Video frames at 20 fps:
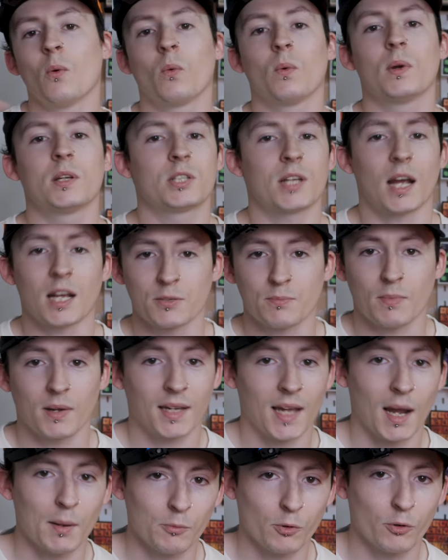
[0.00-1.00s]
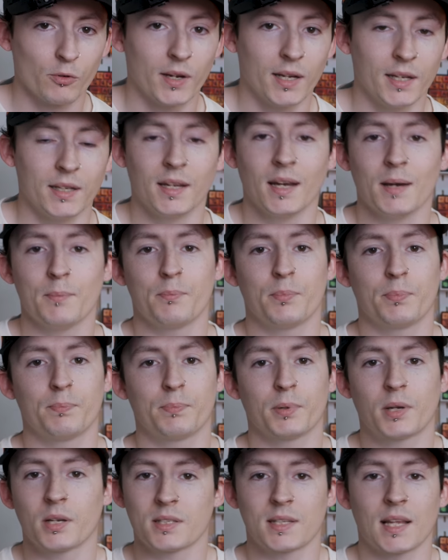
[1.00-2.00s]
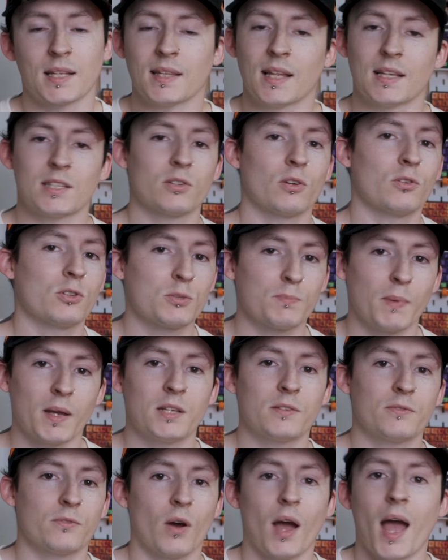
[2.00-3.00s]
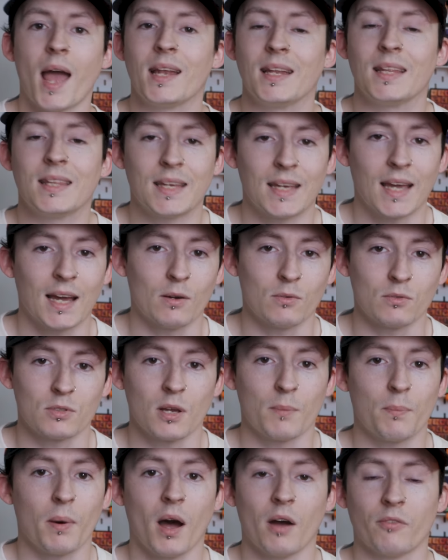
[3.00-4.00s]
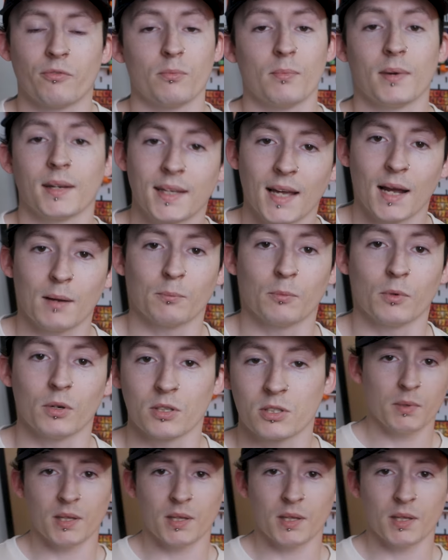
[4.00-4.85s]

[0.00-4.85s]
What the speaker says: which has my camera in, because then there's no space for anything else apart from my camera.